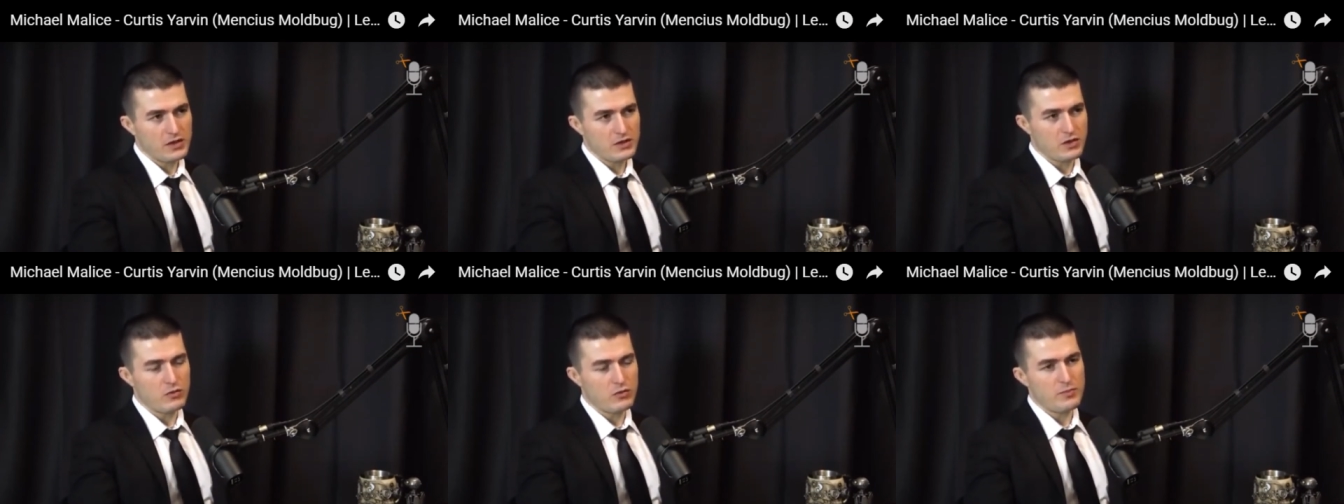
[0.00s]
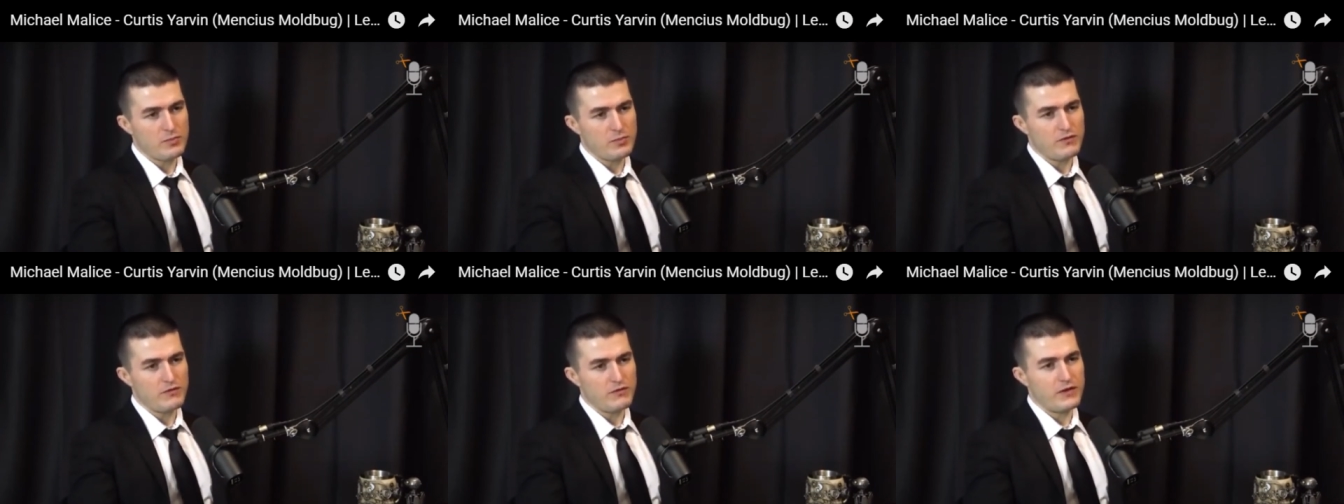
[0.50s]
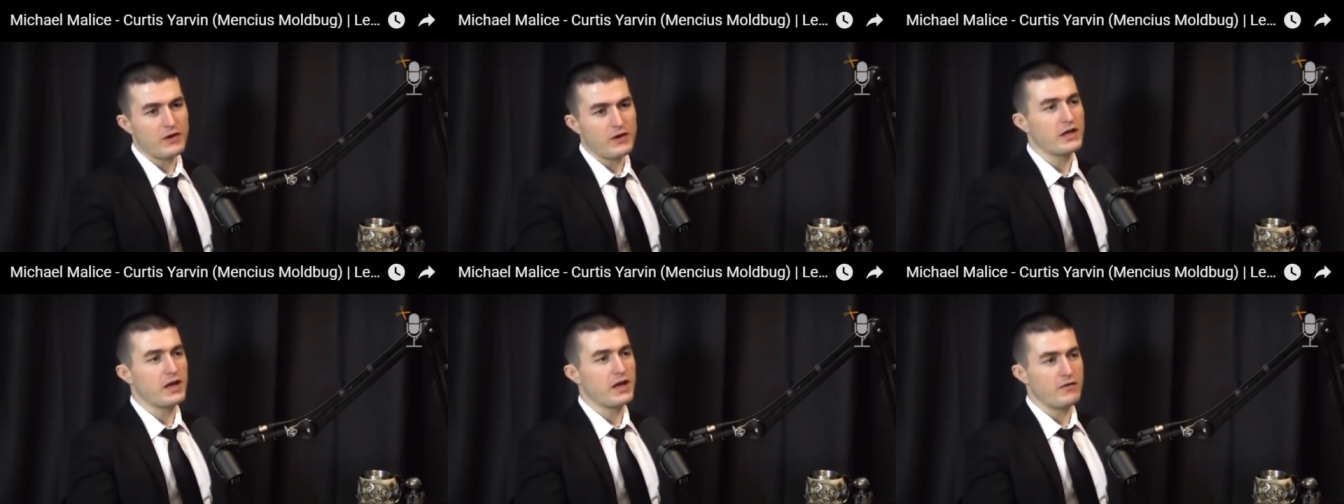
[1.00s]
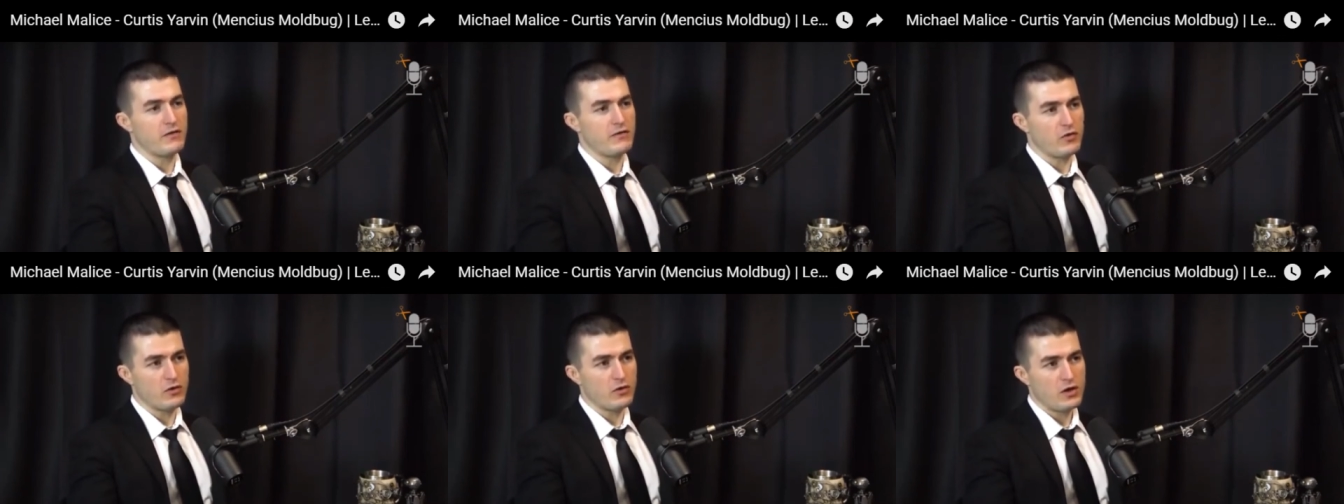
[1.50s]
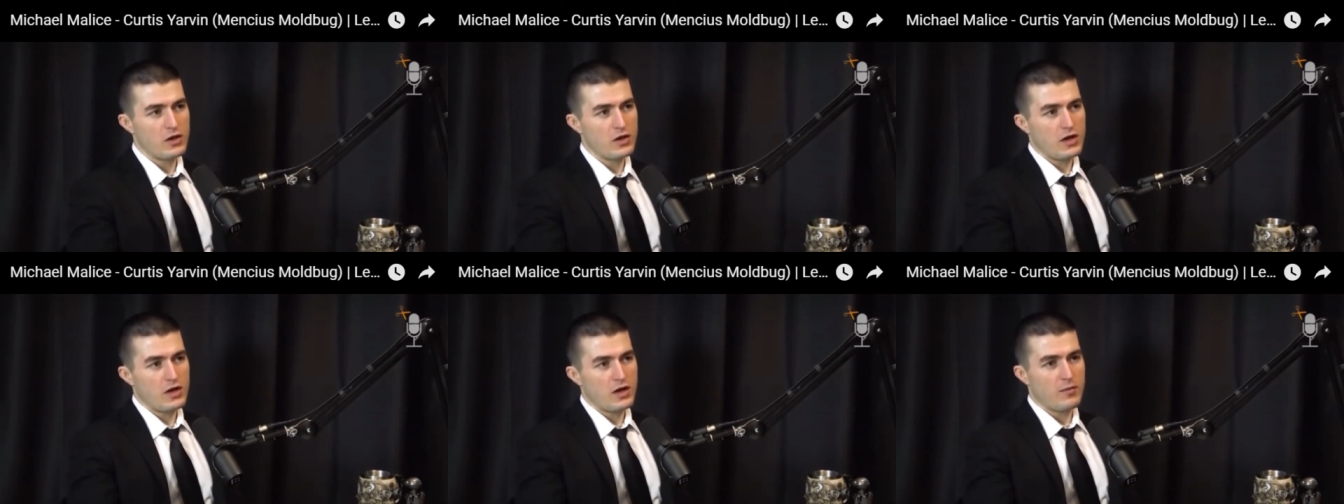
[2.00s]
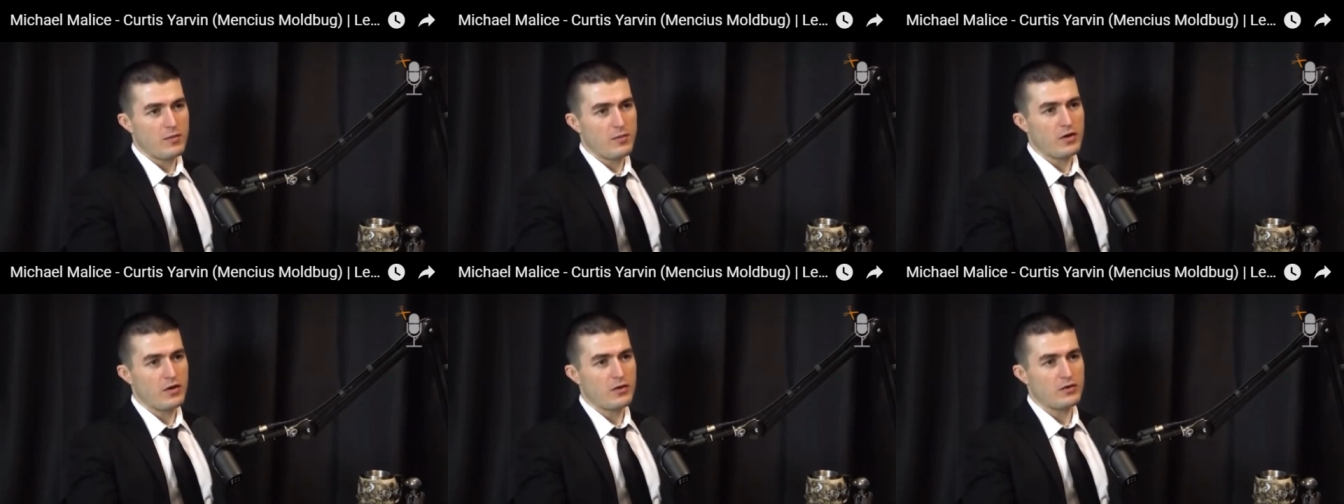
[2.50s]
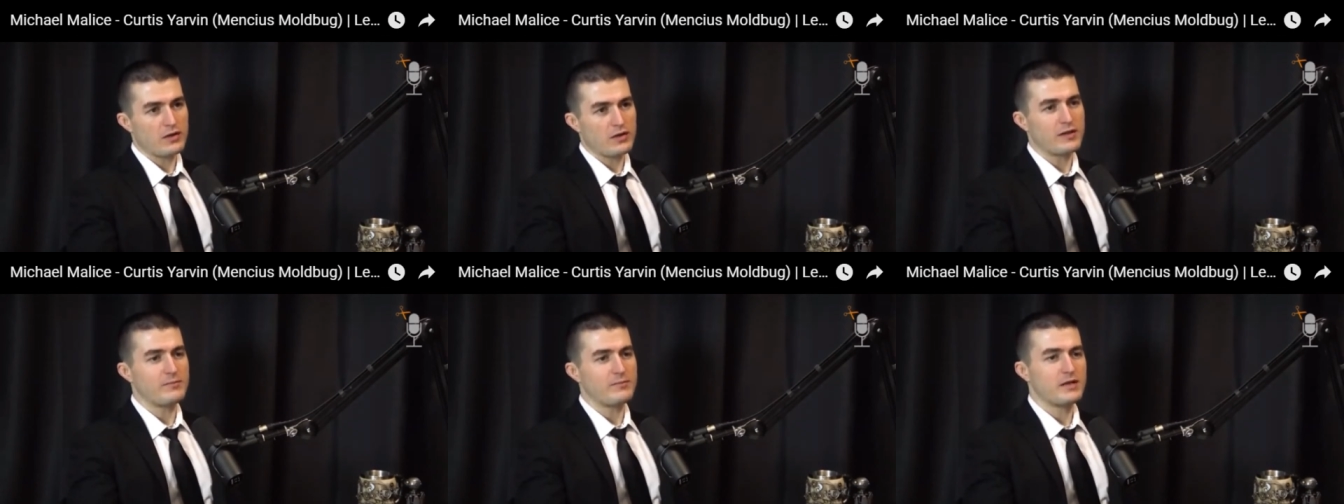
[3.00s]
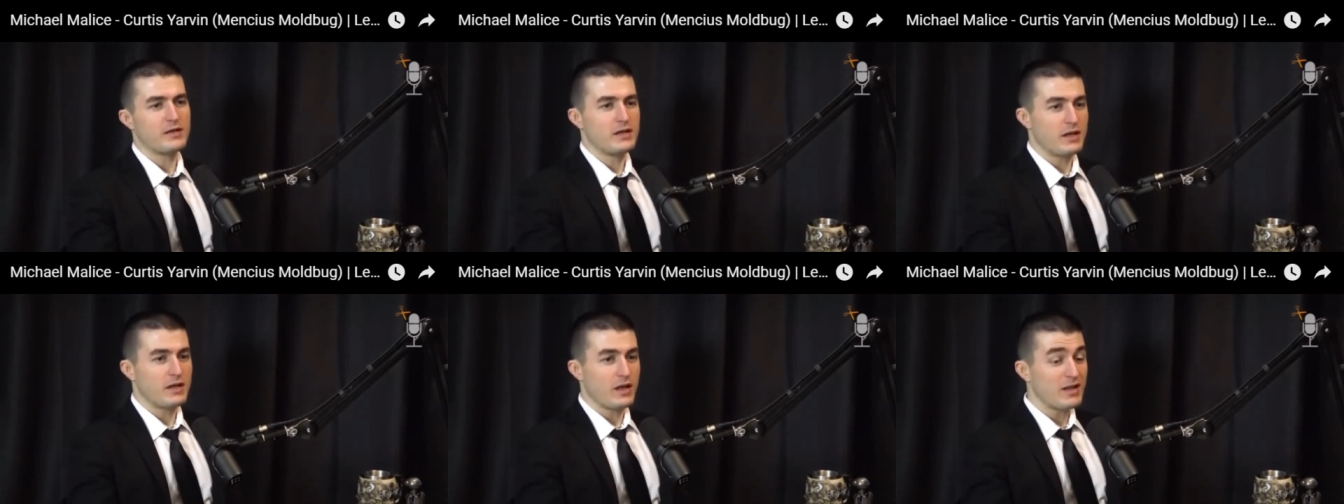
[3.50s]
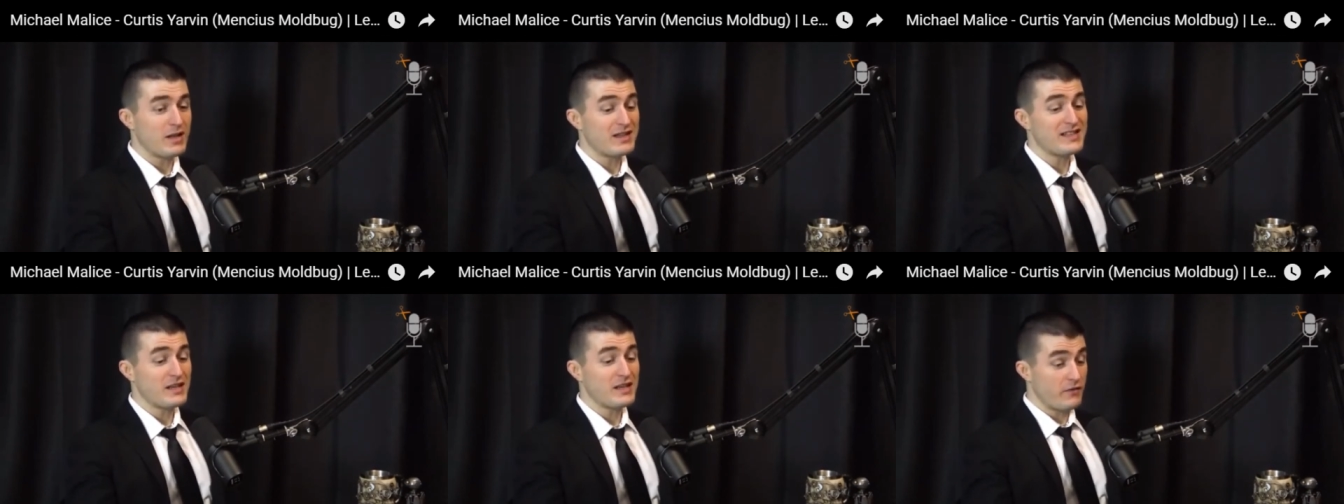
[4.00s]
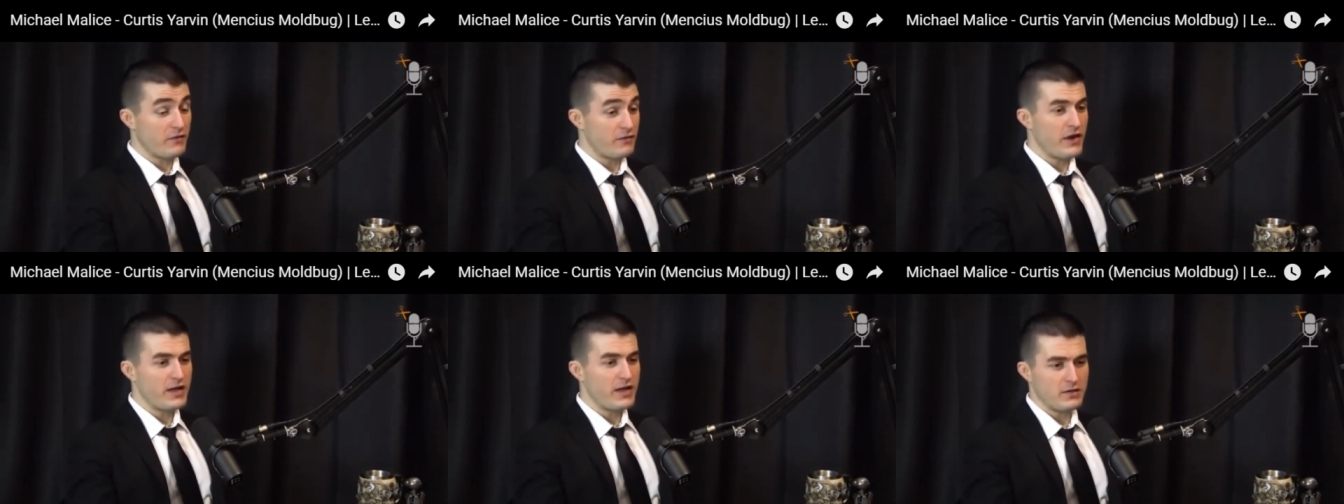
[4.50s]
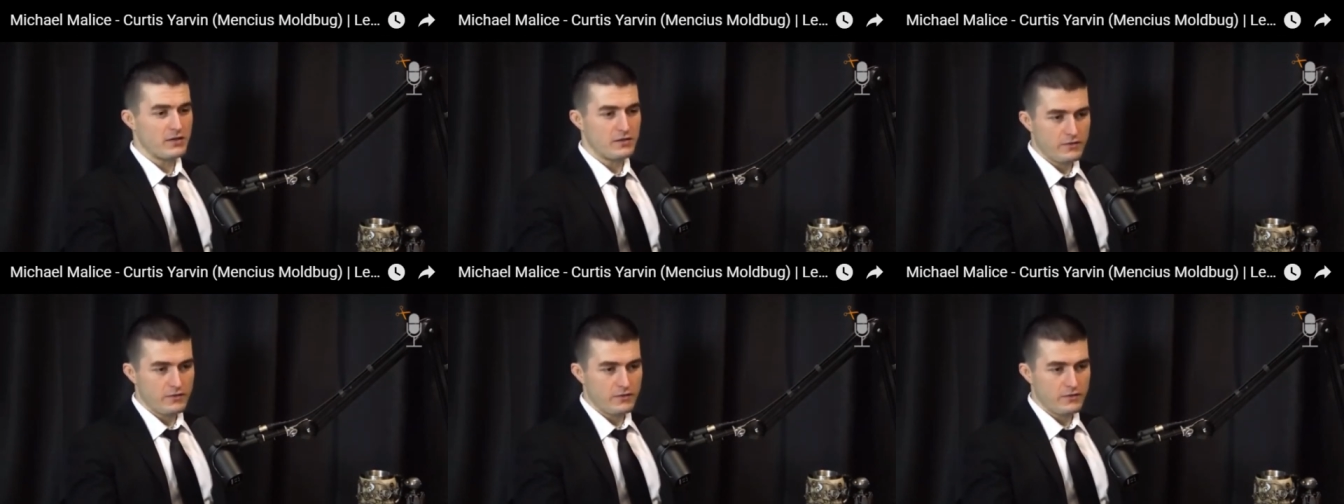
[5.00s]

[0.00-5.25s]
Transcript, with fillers: So I want to be very careful about like I'm not saying afraid.